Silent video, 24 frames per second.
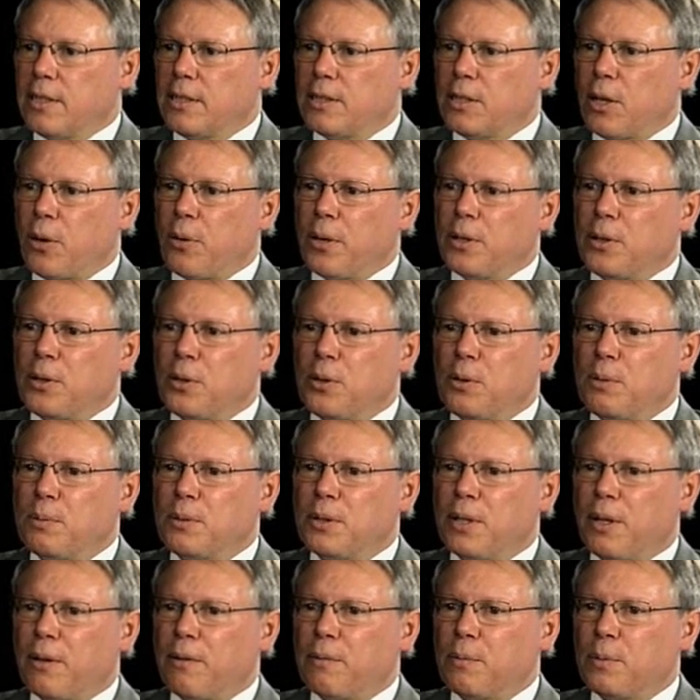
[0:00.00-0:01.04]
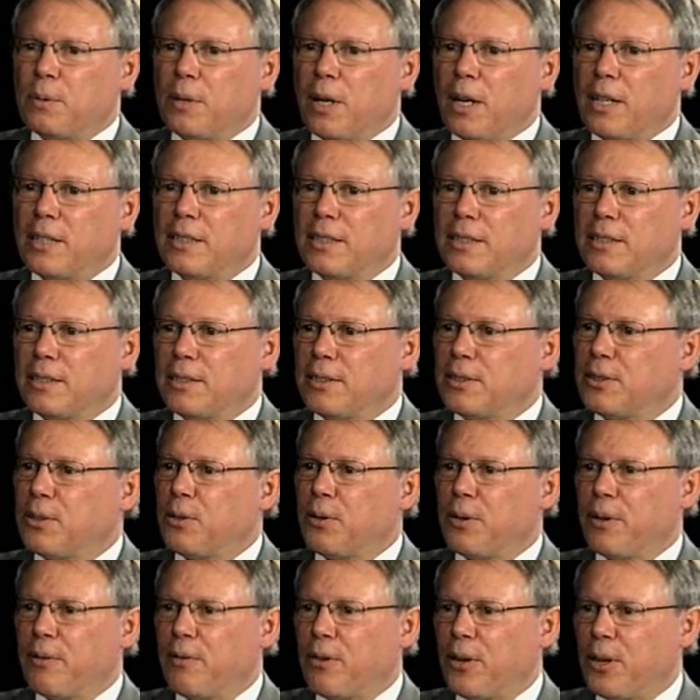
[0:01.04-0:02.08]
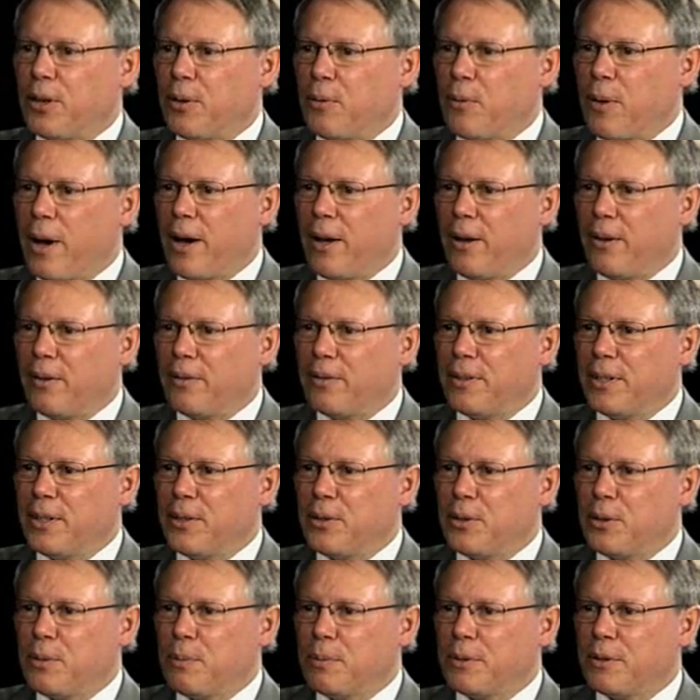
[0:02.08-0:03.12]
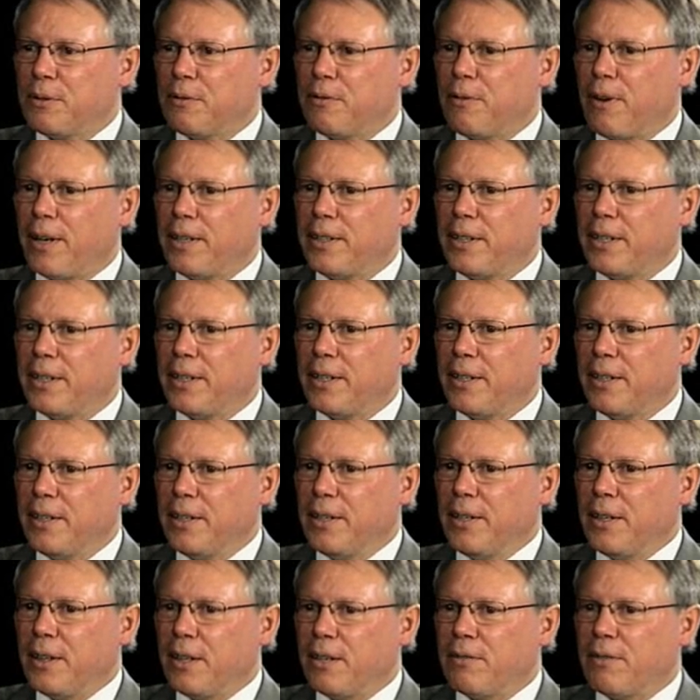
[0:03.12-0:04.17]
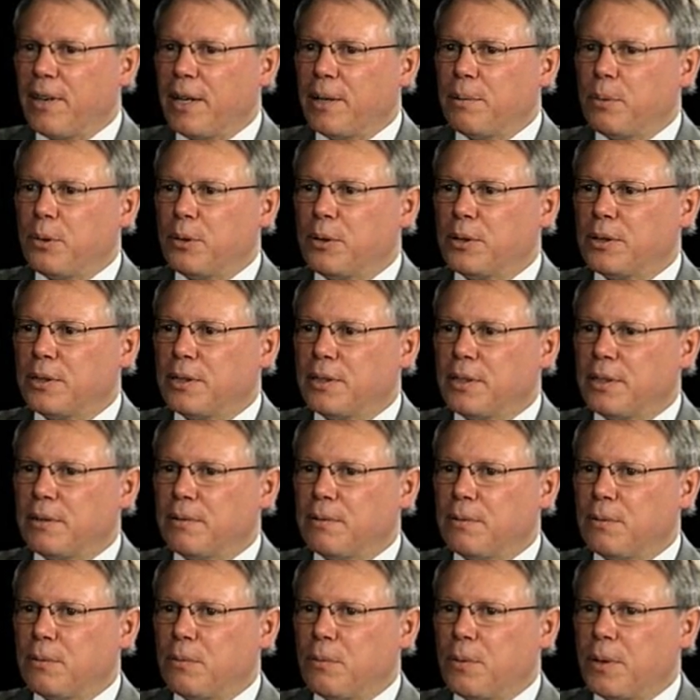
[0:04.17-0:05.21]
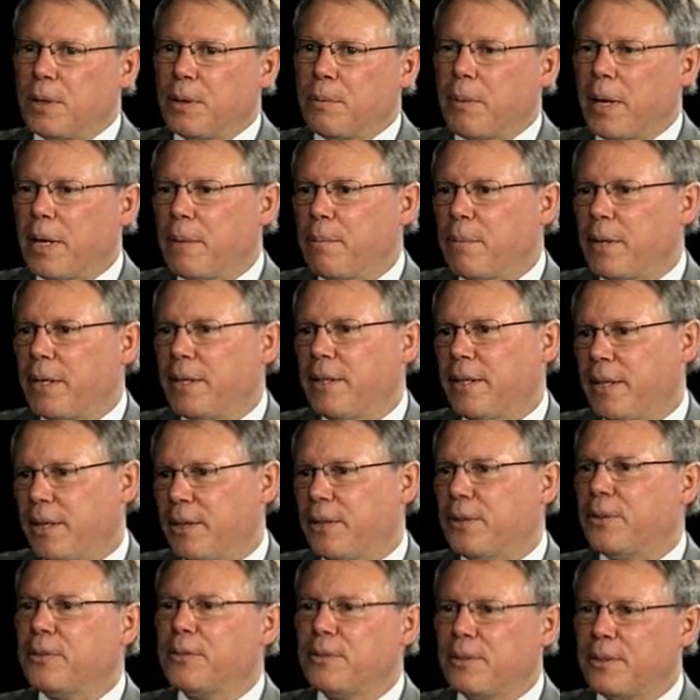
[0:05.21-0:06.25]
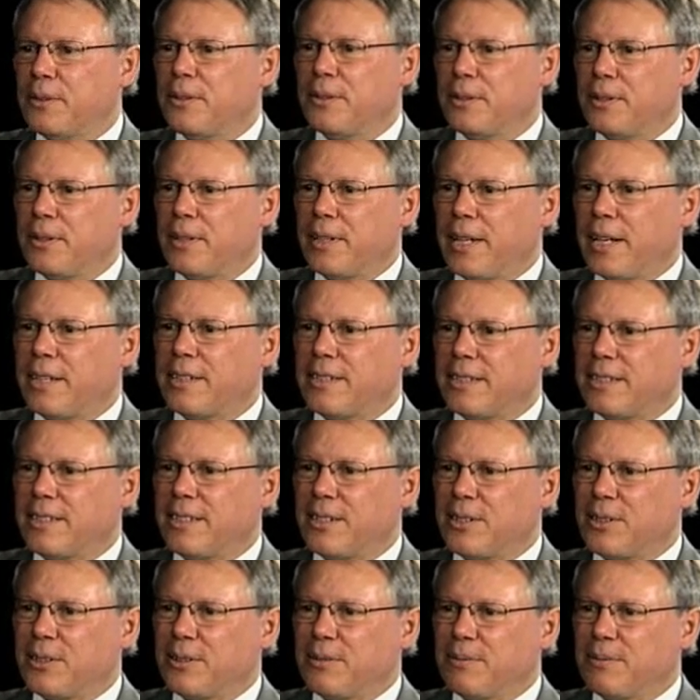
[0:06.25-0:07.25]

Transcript: So in terms of process, it's going very well. In terms of finding the right person, we may be near to that decision.